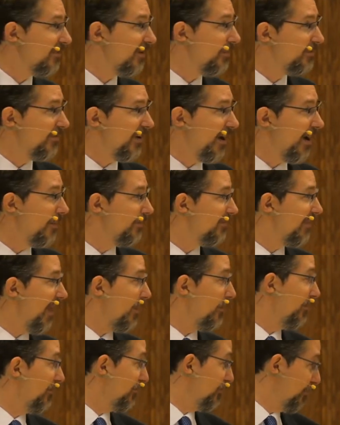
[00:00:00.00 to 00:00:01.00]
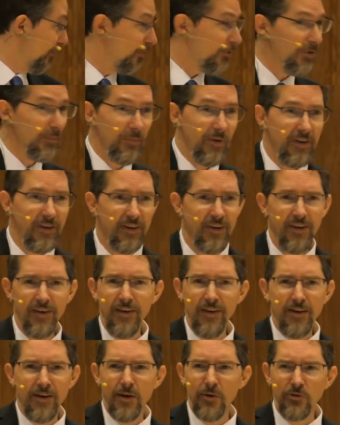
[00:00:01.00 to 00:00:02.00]
sometimes. That was new to me.
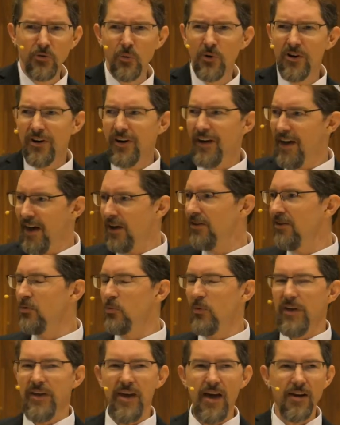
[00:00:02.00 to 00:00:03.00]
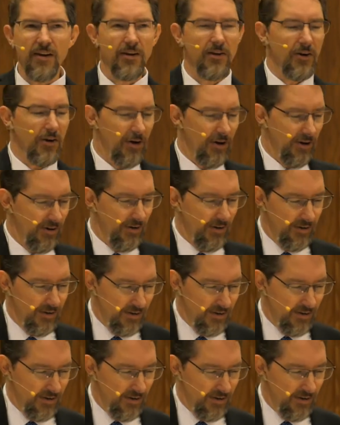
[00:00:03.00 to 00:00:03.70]
I was wondering, how did we get here?